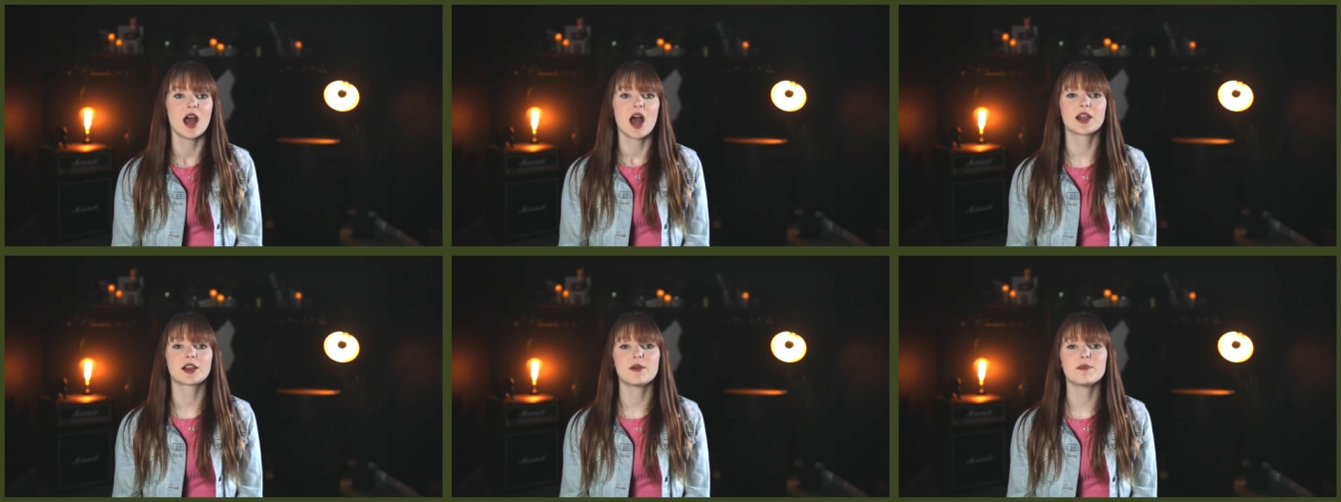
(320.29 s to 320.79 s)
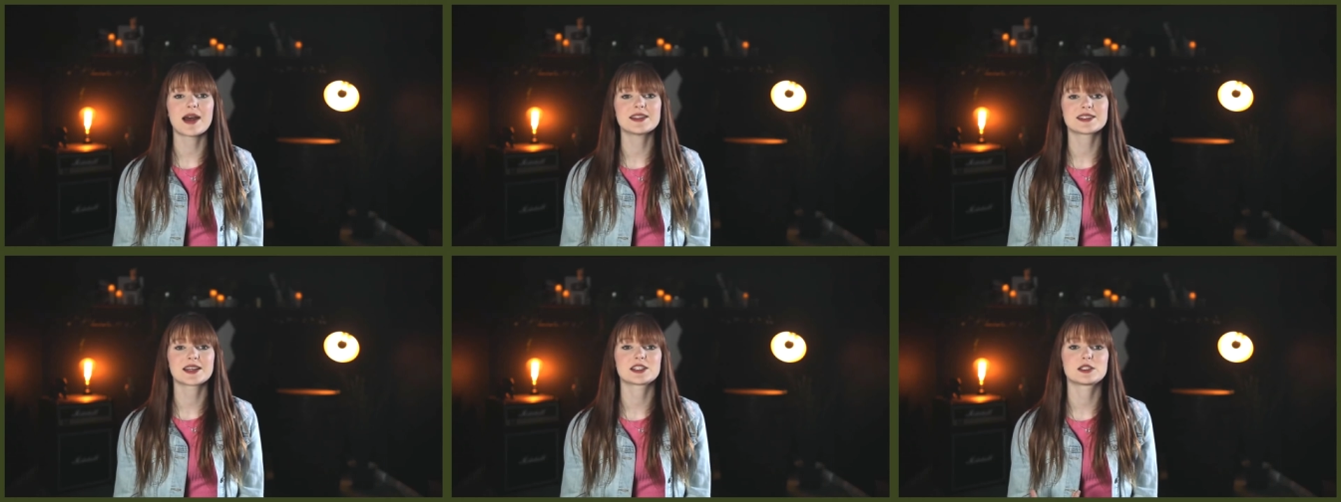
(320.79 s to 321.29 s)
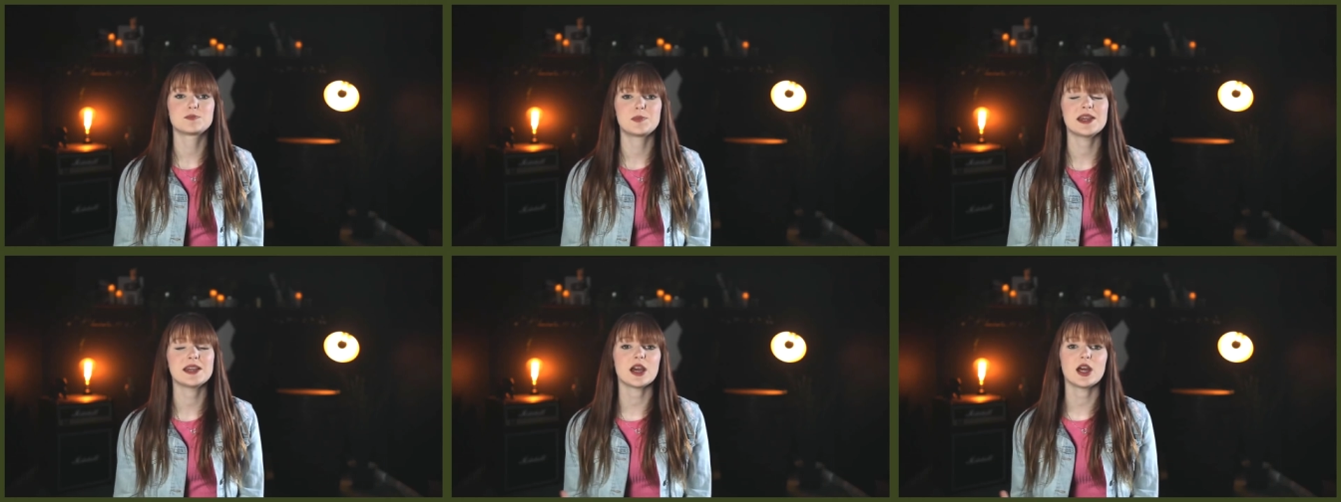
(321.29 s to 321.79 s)
And commands like
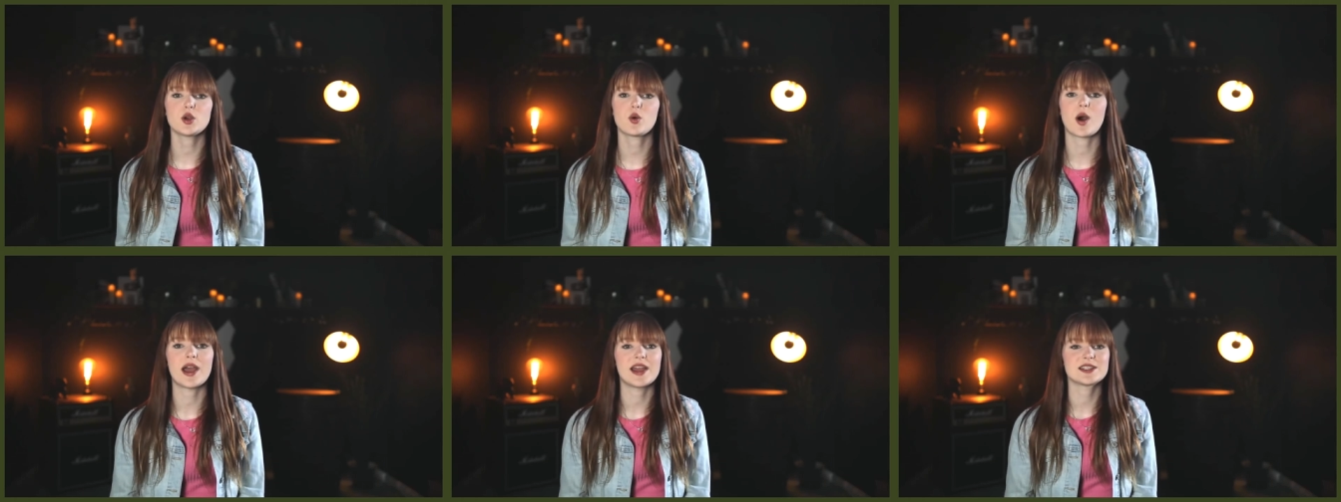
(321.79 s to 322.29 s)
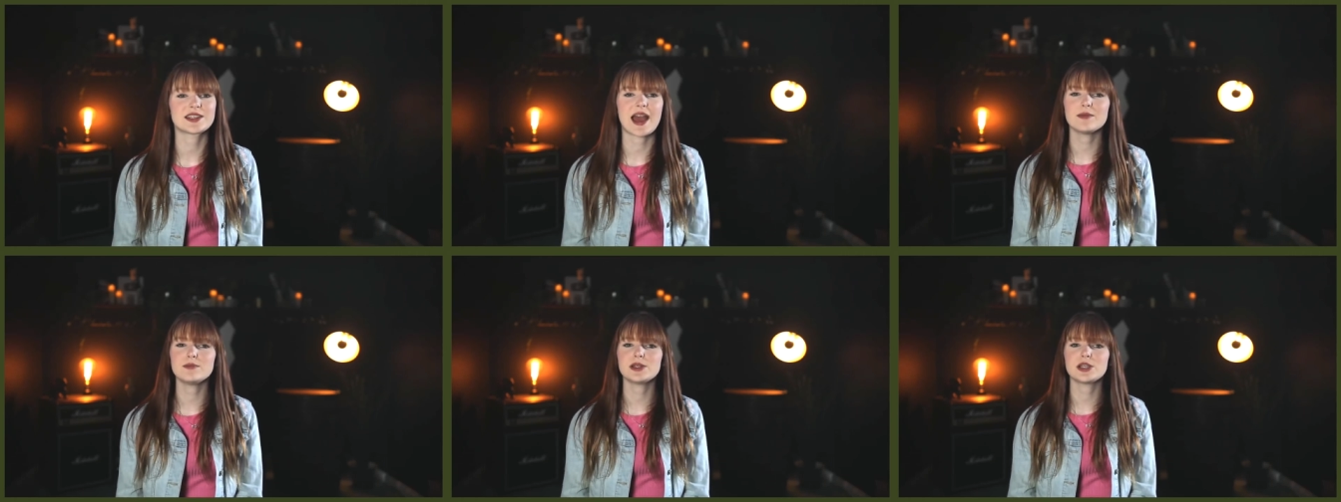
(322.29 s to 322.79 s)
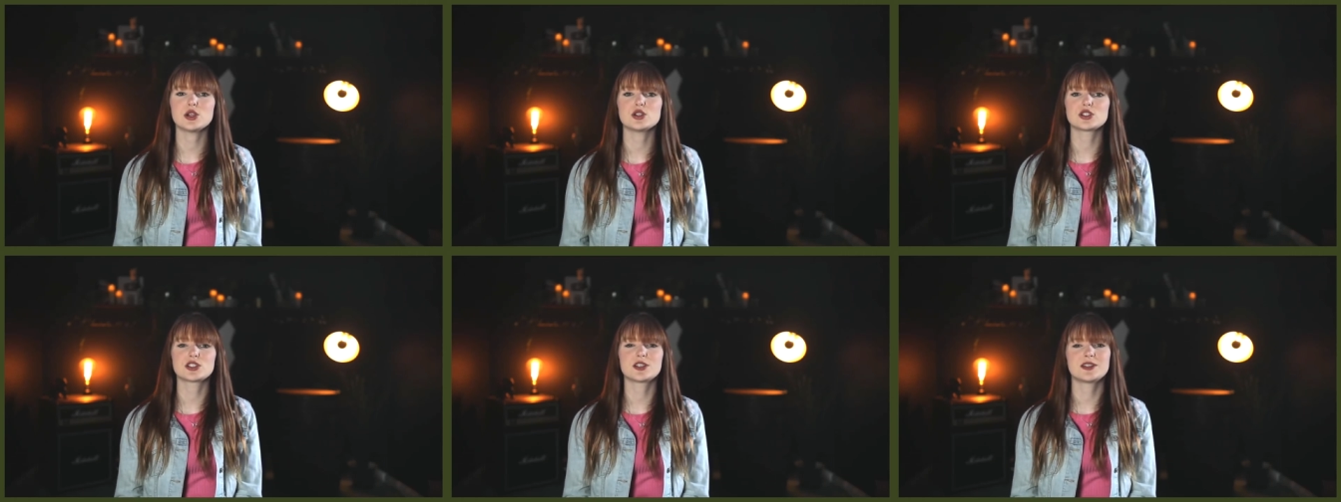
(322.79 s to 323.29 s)
speak and quiet can be
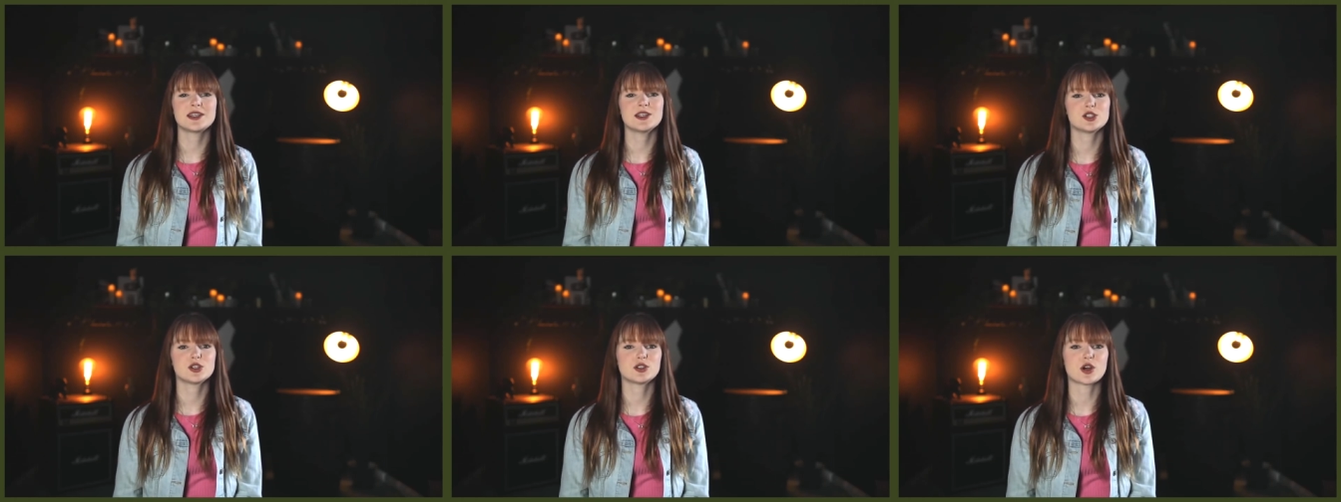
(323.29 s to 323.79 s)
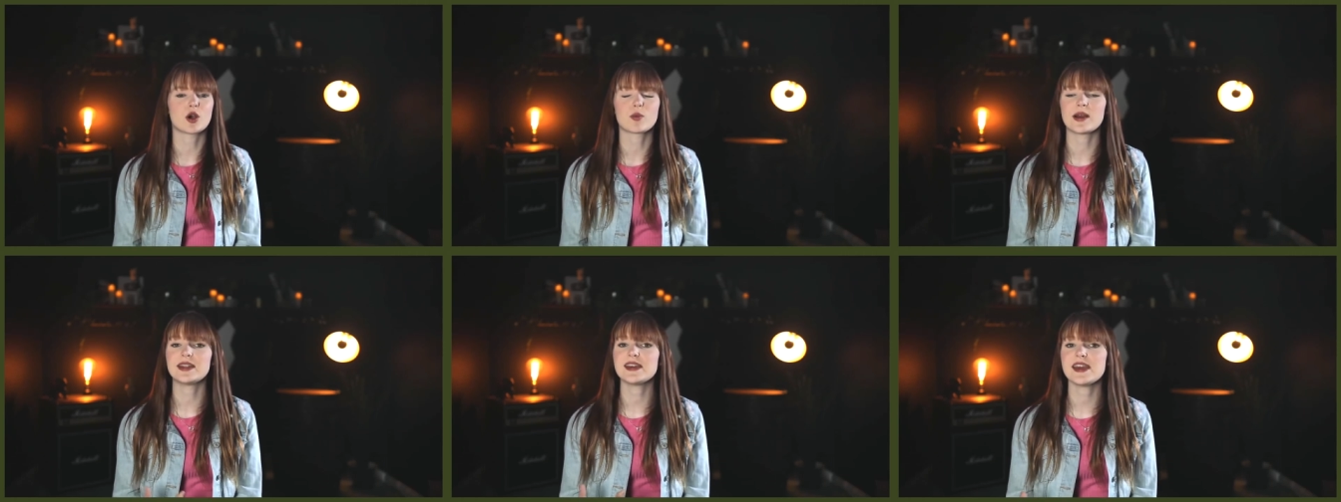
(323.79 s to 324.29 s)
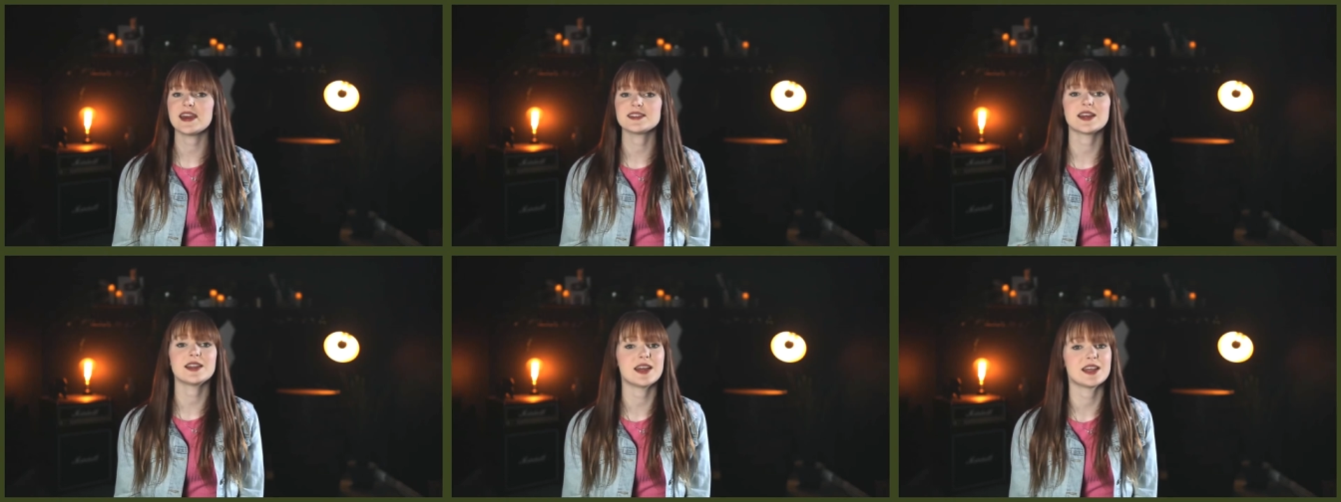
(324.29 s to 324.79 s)
used to teach your dog when it is
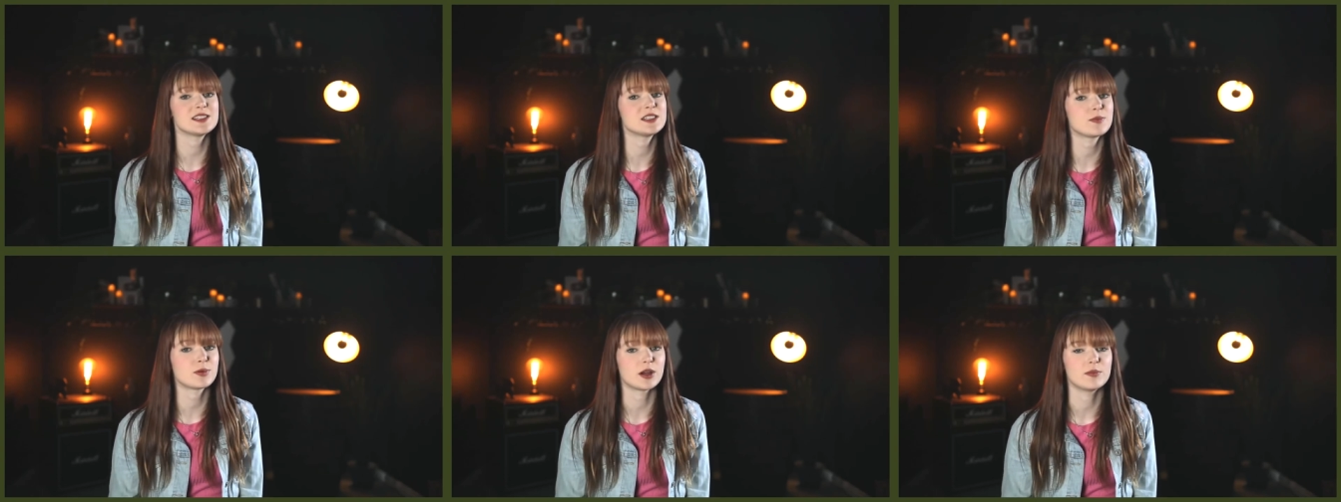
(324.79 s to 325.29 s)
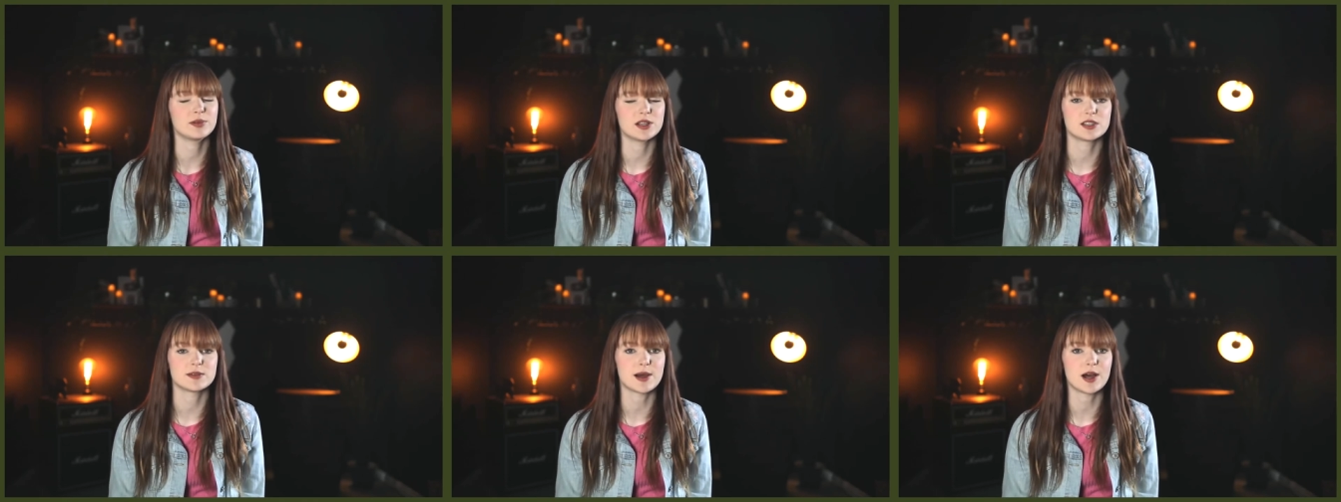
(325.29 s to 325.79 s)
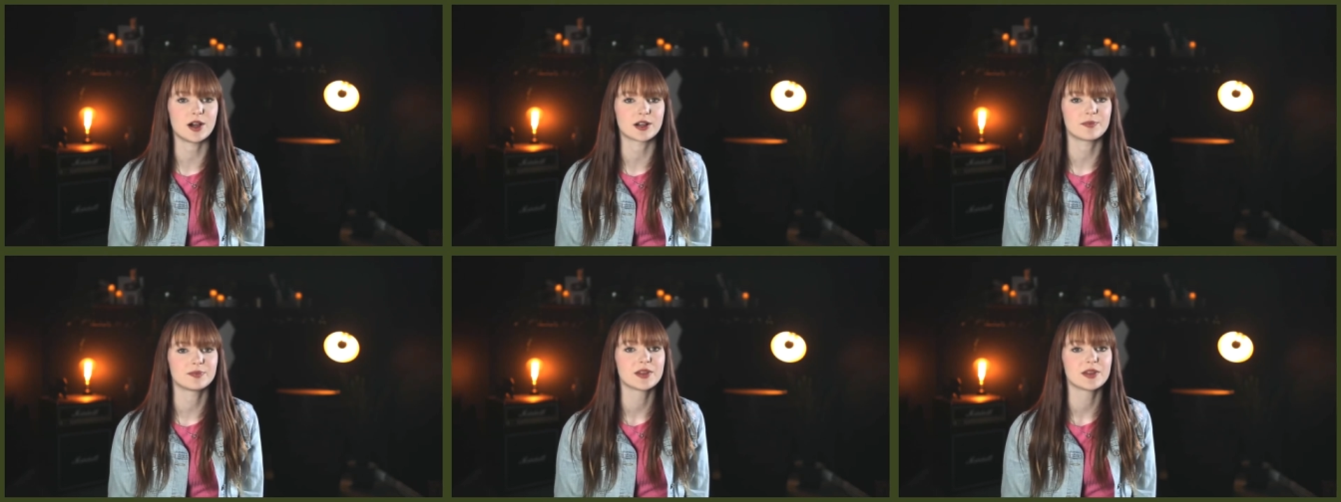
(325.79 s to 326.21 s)
and isn't appropriate to bark.